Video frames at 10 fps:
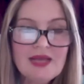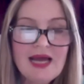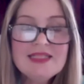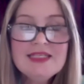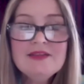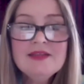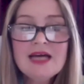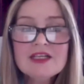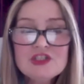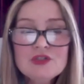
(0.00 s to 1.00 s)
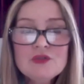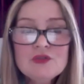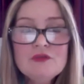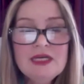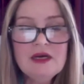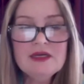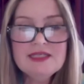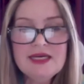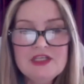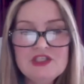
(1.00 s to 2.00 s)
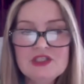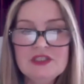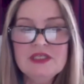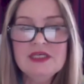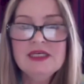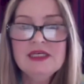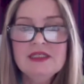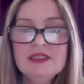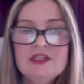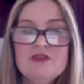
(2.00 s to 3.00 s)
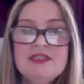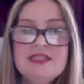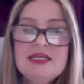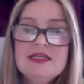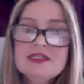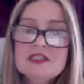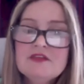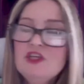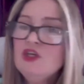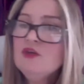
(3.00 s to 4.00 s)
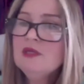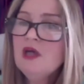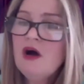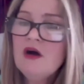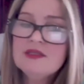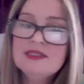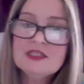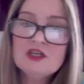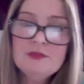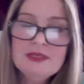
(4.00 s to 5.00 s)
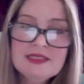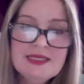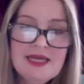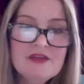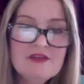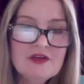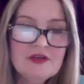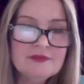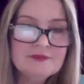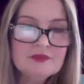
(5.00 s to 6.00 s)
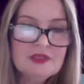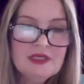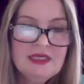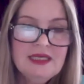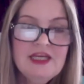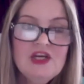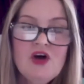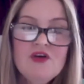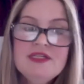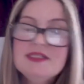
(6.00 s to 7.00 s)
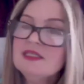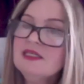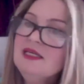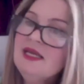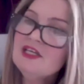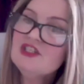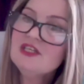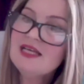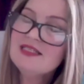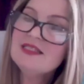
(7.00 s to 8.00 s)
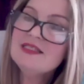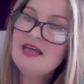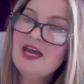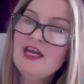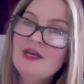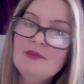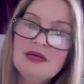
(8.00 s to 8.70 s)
And in that sure realisation, the resilience of the human heart is coming together in honest connection as the same